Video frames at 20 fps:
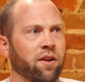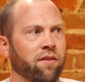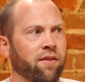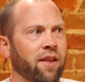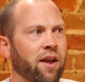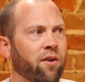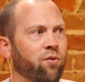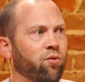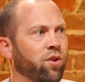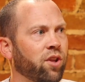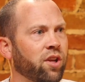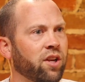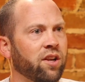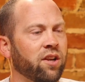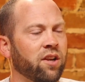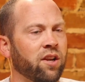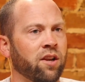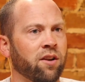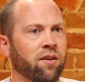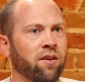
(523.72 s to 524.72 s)
that really
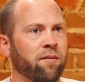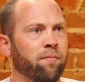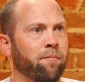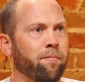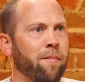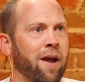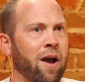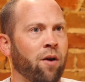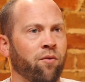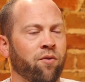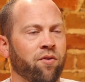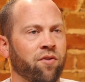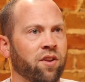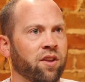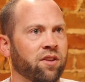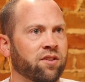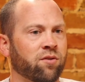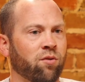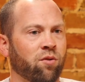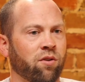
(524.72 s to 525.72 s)
neat mountain
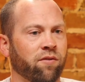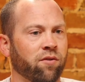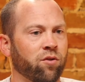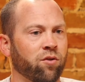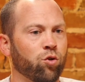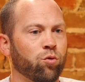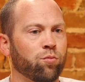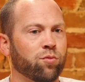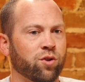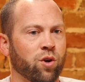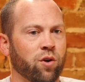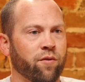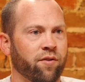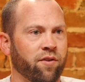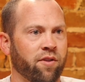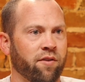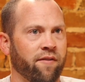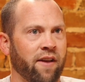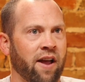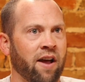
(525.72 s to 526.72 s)
that sort of looms over
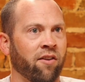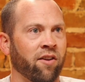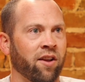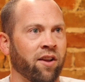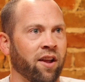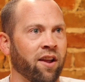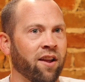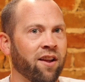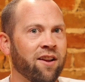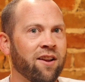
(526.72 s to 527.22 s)
the valley.